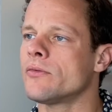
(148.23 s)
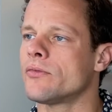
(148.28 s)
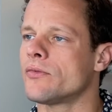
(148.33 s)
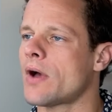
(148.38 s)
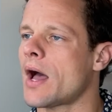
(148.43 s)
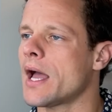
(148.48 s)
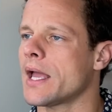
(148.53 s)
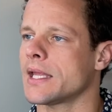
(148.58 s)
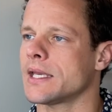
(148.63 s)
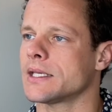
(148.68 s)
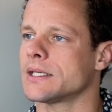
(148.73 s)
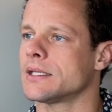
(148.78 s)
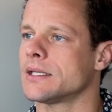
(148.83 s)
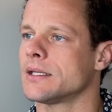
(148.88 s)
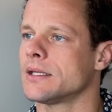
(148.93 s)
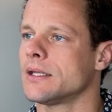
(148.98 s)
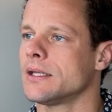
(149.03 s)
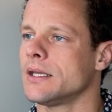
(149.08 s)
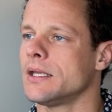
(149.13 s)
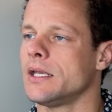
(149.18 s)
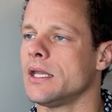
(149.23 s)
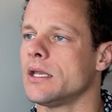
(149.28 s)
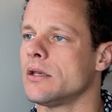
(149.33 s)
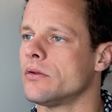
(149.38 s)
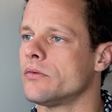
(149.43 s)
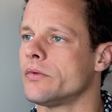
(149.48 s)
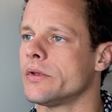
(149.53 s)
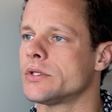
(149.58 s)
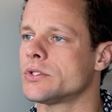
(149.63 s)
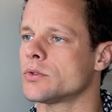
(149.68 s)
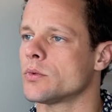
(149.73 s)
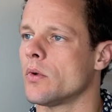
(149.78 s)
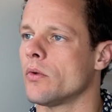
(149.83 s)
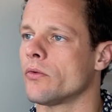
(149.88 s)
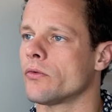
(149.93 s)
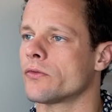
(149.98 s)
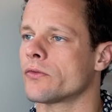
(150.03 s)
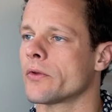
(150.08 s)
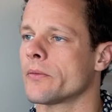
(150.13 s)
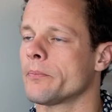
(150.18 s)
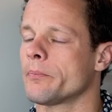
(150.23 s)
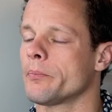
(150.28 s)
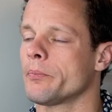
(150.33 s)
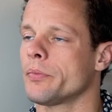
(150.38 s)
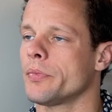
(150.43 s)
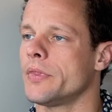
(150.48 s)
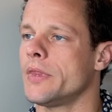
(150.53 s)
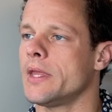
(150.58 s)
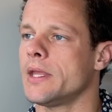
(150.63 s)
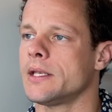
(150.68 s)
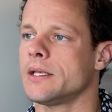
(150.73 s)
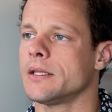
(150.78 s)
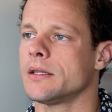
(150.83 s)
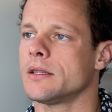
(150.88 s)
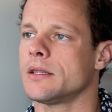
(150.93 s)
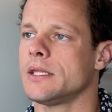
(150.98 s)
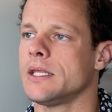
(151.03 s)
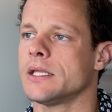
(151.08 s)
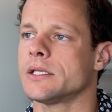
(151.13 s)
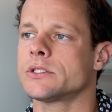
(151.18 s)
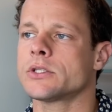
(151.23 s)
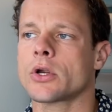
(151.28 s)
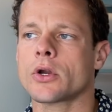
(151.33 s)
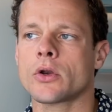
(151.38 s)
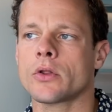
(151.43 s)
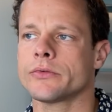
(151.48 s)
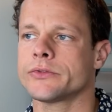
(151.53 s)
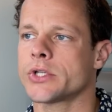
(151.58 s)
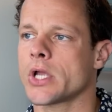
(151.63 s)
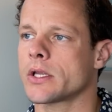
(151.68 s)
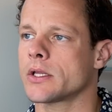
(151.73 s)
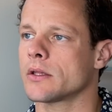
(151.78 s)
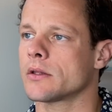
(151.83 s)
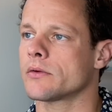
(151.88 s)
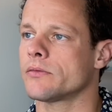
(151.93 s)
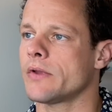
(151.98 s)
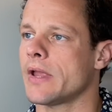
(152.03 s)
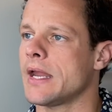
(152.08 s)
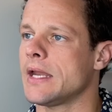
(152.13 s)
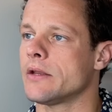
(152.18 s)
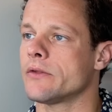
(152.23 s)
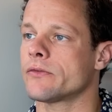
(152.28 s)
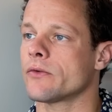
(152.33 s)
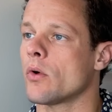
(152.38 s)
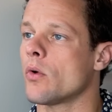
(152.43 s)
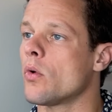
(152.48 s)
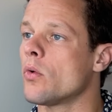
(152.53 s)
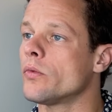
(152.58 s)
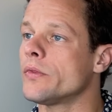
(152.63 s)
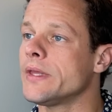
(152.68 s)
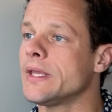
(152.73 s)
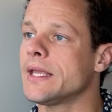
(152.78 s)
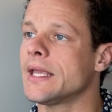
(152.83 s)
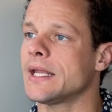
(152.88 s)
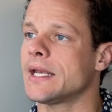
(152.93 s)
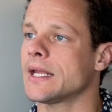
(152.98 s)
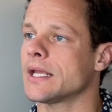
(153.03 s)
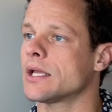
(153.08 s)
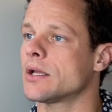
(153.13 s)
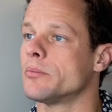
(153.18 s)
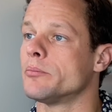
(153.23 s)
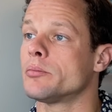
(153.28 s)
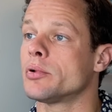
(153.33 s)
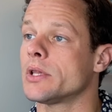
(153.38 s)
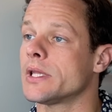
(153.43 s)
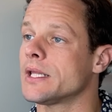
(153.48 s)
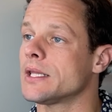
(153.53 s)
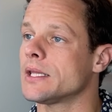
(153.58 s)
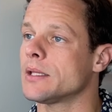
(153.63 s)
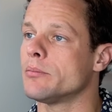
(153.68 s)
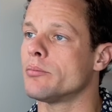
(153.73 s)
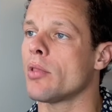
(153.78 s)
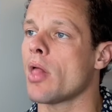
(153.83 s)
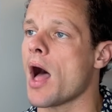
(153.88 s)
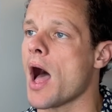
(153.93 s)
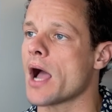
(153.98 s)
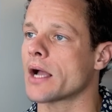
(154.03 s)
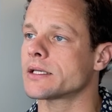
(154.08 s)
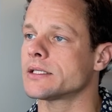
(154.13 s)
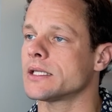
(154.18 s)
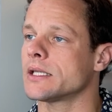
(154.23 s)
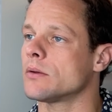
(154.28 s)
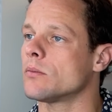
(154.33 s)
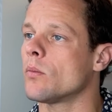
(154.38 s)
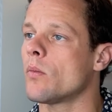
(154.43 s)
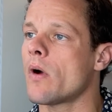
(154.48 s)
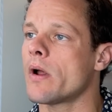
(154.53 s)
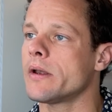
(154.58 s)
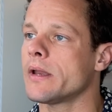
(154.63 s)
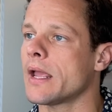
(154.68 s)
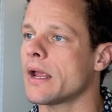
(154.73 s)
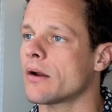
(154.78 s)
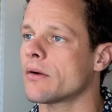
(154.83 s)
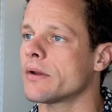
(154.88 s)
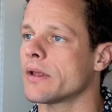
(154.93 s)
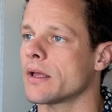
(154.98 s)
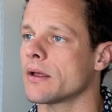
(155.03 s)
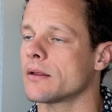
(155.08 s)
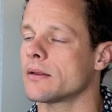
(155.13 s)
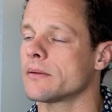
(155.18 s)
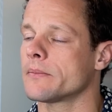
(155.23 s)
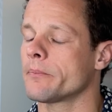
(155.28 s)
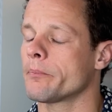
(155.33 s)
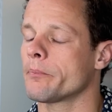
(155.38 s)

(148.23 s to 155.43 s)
find in individuals that the internal jugular vein is only getting completely blocked in one area,